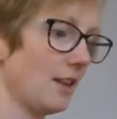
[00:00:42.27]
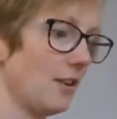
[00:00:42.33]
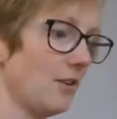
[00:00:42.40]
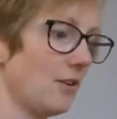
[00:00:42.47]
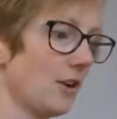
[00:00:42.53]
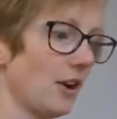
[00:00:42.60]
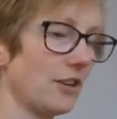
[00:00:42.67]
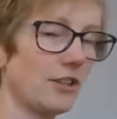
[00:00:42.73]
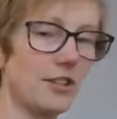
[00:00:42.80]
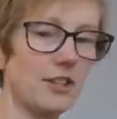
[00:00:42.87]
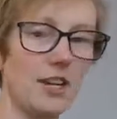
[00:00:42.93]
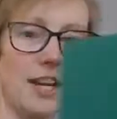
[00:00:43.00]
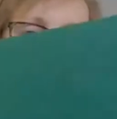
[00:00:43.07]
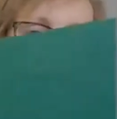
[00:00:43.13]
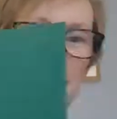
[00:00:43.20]
You're going to
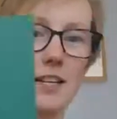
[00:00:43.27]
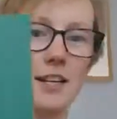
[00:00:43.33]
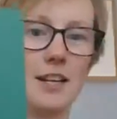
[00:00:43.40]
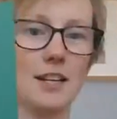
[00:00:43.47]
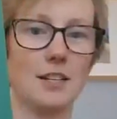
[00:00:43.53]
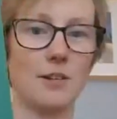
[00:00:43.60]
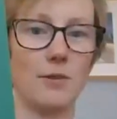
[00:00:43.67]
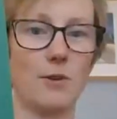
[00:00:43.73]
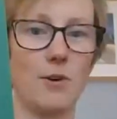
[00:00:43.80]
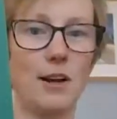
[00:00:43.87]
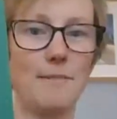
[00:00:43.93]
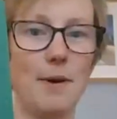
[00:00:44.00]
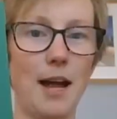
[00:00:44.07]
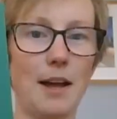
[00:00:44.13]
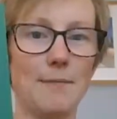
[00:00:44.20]
need some
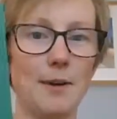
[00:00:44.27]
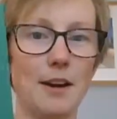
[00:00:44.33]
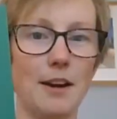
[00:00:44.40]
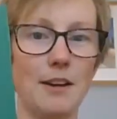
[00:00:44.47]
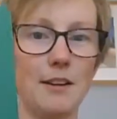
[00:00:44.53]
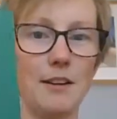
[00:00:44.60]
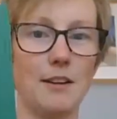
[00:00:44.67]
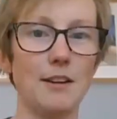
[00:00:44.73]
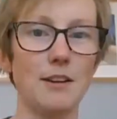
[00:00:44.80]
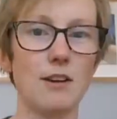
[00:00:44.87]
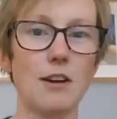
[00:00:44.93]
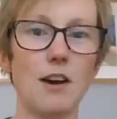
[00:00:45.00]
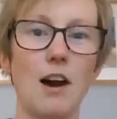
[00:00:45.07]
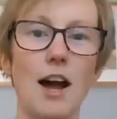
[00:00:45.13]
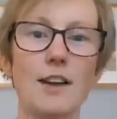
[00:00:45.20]
green paper.
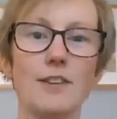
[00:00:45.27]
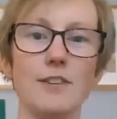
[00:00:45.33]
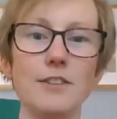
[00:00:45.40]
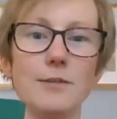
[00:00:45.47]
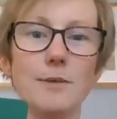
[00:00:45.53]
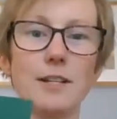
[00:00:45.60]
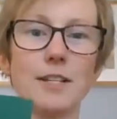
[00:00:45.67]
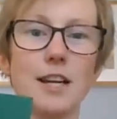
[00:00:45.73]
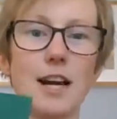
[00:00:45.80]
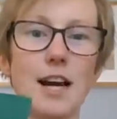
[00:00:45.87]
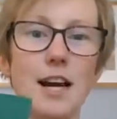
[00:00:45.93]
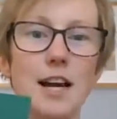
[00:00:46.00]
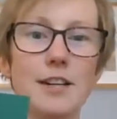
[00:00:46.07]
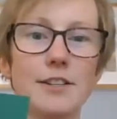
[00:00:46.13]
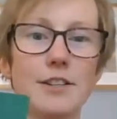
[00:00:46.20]
I used a piece of
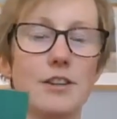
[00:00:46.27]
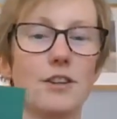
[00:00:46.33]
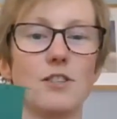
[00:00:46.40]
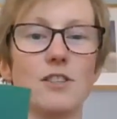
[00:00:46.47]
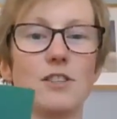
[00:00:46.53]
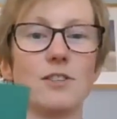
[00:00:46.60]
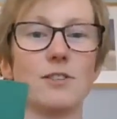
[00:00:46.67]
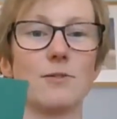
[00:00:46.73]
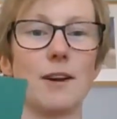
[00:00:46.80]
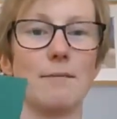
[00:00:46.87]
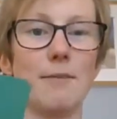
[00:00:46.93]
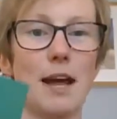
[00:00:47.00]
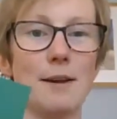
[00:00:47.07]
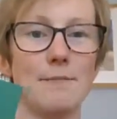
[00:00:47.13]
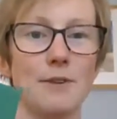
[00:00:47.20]
card. You just use
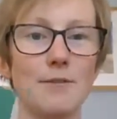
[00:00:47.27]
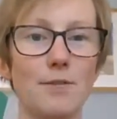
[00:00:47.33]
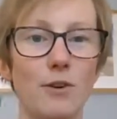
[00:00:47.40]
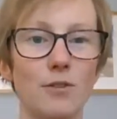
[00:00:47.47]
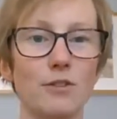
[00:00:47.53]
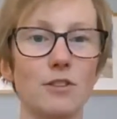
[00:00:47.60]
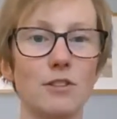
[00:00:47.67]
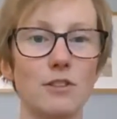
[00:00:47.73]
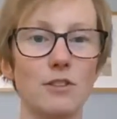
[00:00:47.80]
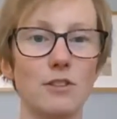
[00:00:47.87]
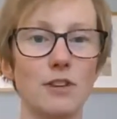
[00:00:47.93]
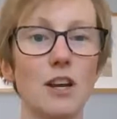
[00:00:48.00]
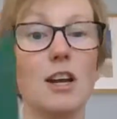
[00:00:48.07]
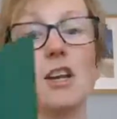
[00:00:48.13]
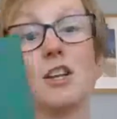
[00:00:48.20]
green paper if you wanted
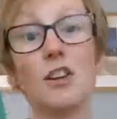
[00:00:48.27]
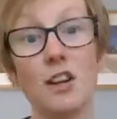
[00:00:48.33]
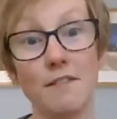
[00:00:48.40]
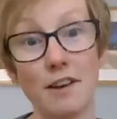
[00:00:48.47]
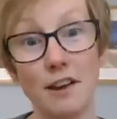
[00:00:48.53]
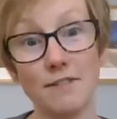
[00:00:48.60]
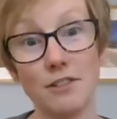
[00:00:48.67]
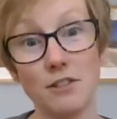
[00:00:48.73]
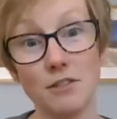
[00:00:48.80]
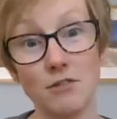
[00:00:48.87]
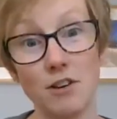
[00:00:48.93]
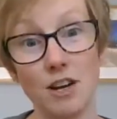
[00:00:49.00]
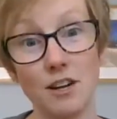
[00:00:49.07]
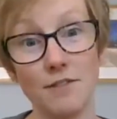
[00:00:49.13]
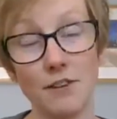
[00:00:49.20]
to. You don't even have to use
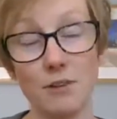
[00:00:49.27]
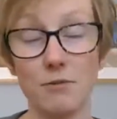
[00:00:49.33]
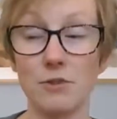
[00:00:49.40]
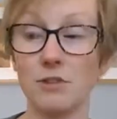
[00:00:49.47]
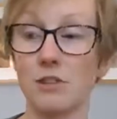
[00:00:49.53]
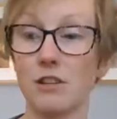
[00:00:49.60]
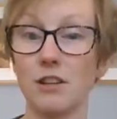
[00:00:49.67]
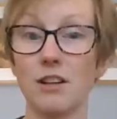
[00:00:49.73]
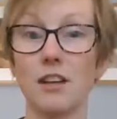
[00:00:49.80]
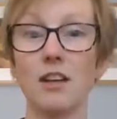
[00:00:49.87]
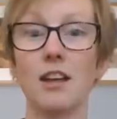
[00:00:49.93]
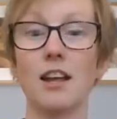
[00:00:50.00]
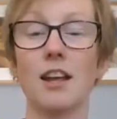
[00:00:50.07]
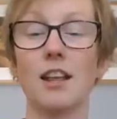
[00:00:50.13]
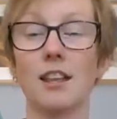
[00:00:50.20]
green if you don't want to.
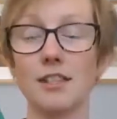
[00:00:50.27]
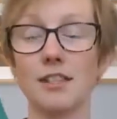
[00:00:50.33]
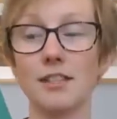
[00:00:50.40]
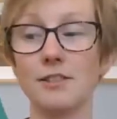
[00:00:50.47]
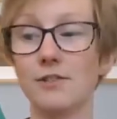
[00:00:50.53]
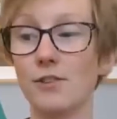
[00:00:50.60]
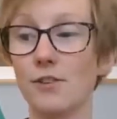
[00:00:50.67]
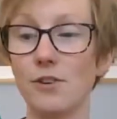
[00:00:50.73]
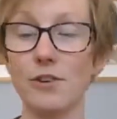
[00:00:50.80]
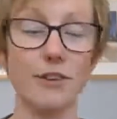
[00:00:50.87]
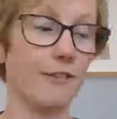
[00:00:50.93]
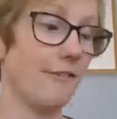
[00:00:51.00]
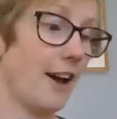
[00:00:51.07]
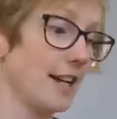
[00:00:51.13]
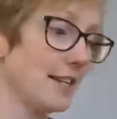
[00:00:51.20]
This is for
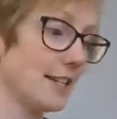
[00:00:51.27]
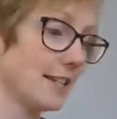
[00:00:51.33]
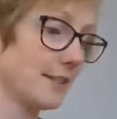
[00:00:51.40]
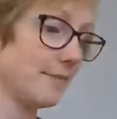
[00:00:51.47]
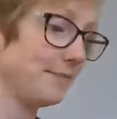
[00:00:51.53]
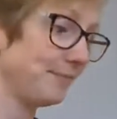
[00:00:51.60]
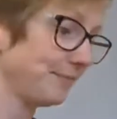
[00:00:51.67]
the face.